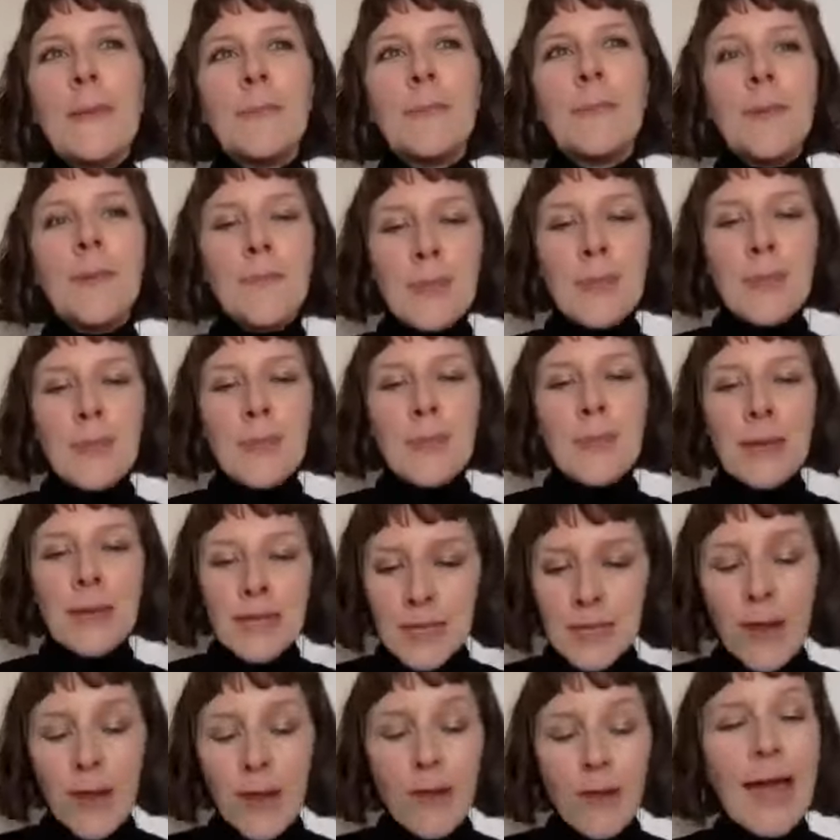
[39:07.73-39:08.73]
but mixing,
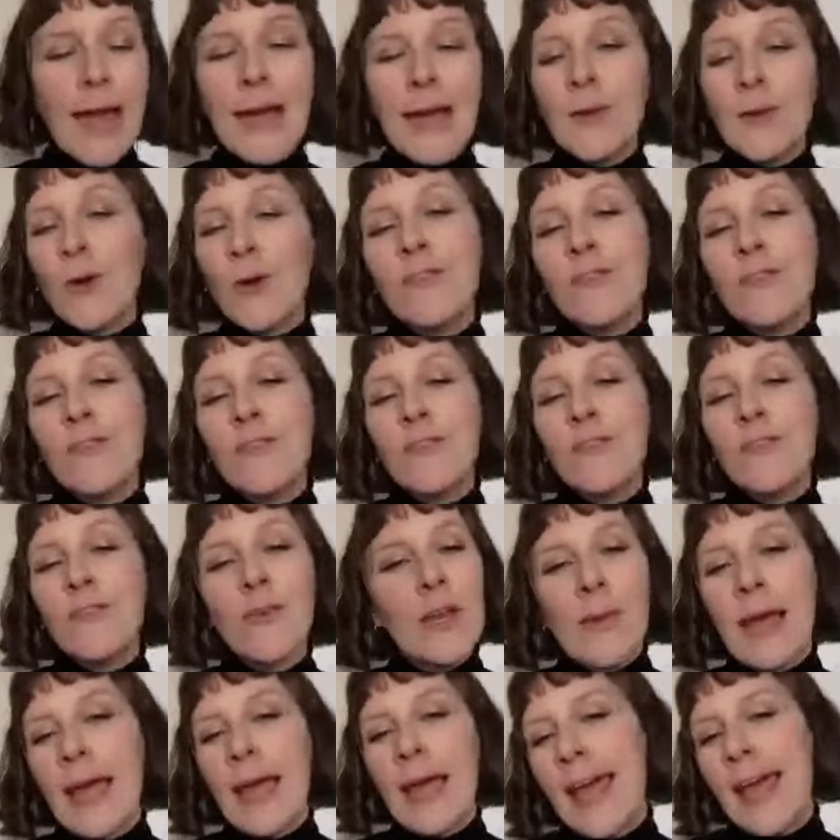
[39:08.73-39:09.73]
and I had olive oil
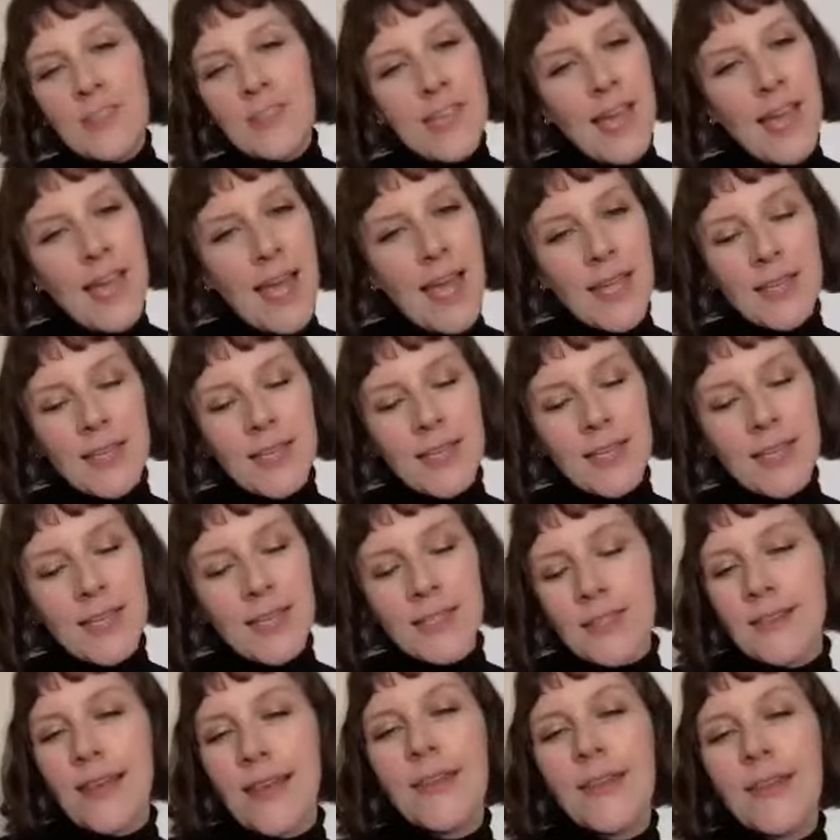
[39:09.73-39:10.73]
in my hair for
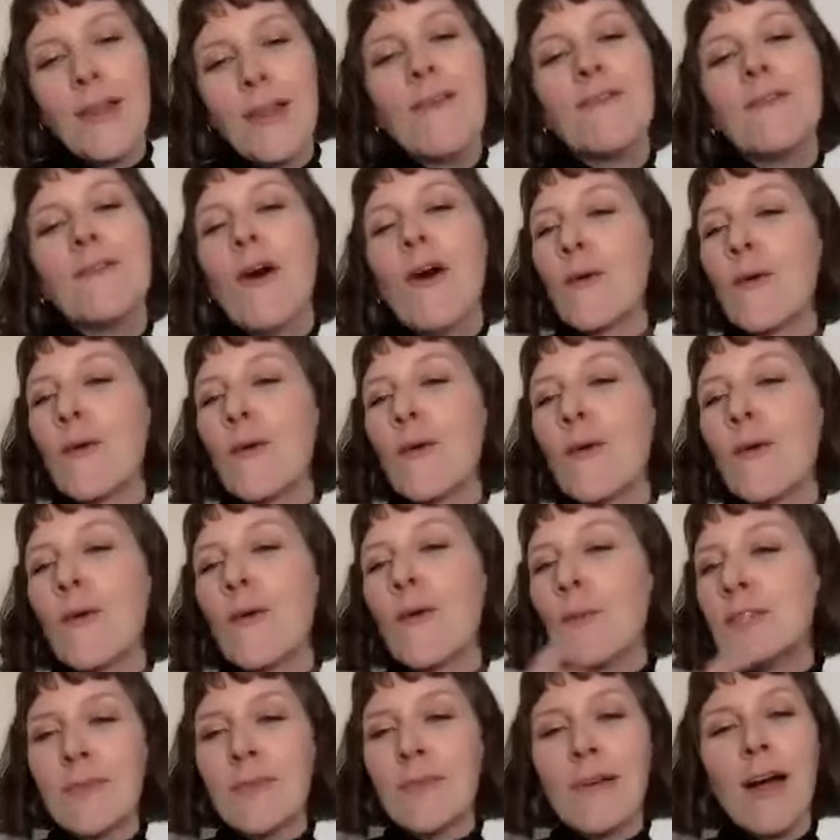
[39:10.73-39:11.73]
days, and I
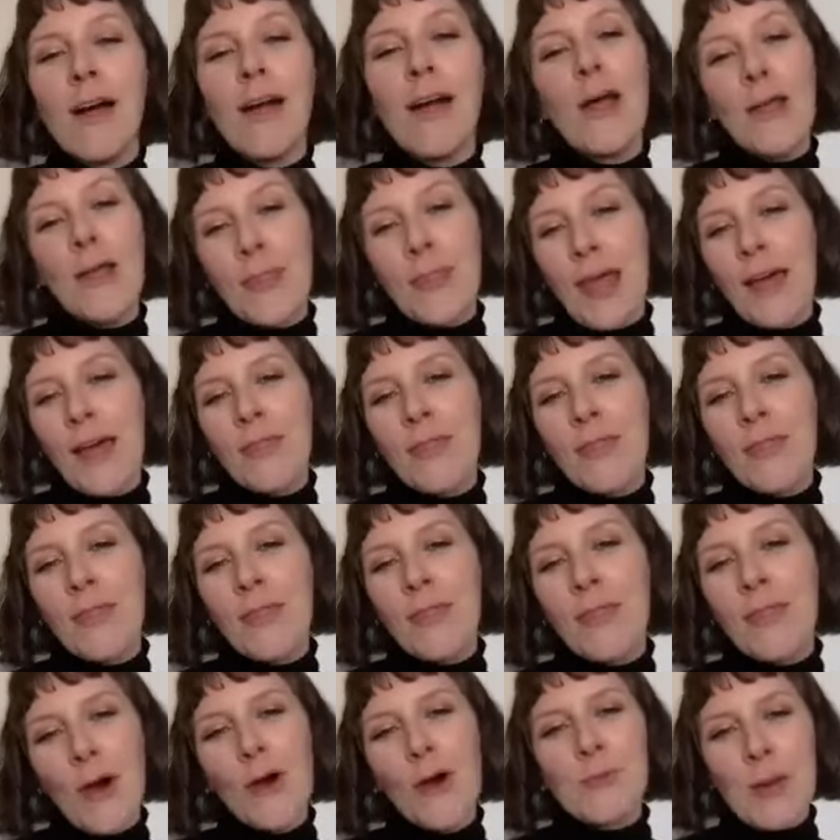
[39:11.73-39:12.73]
learned that the
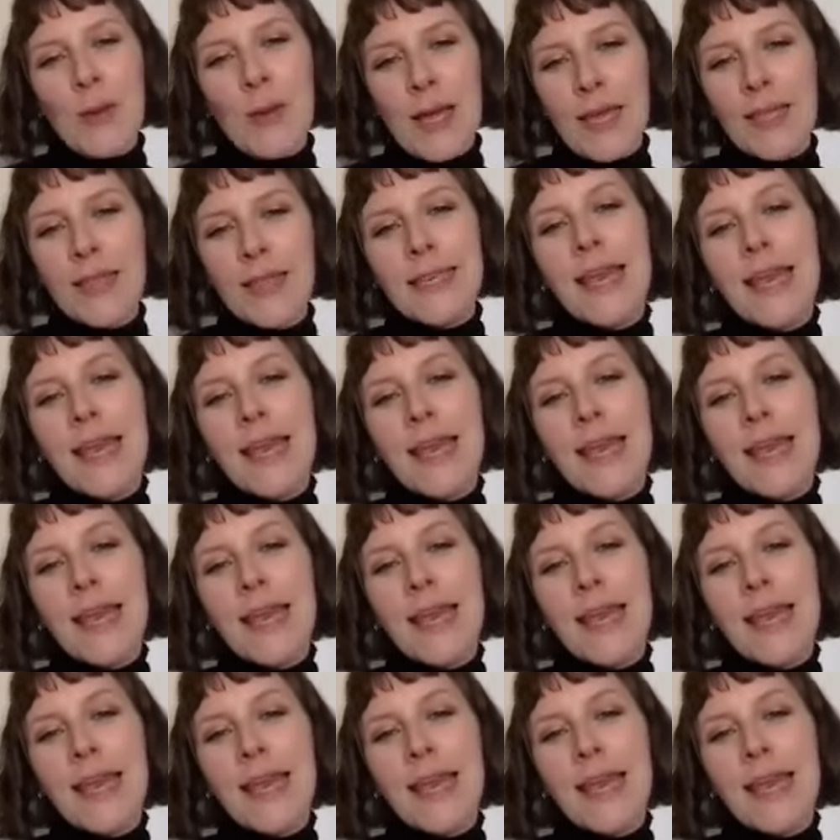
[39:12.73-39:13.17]
hard way.